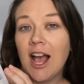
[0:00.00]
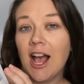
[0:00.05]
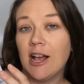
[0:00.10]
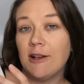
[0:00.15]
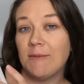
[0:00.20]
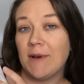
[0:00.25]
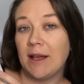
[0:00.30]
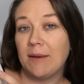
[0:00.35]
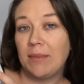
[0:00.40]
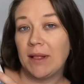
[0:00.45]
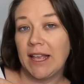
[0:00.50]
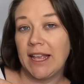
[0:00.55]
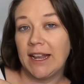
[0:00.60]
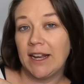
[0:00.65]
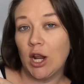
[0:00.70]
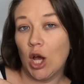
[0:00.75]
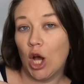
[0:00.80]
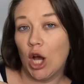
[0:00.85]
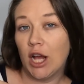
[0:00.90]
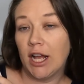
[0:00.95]
I
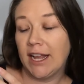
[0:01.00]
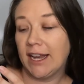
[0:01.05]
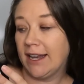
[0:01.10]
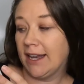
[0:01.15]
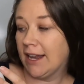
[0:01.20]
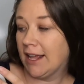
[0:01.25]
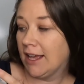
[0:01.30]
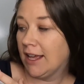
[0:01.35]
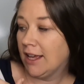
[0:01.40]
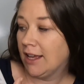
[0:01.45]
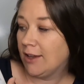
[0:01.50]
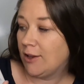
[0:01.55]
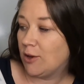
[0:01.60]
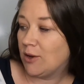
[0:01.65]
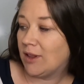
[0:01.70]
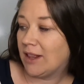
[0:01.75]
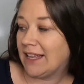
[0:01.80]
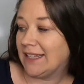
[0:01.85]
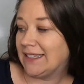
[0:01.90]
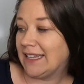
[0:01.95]
plan on
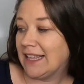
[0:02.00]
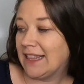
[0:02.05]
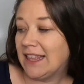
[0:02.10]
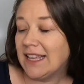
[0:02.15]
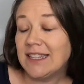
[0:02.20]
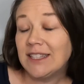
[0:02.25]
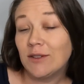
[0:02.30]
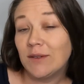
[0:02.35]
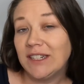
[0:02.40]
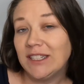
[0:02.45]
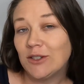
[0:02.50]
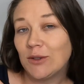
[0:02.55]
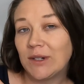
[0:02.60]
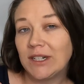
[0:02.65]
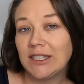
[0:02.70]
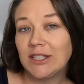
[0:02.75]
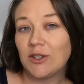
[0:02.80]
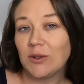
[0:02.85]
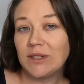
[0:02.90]
utilizing this resource.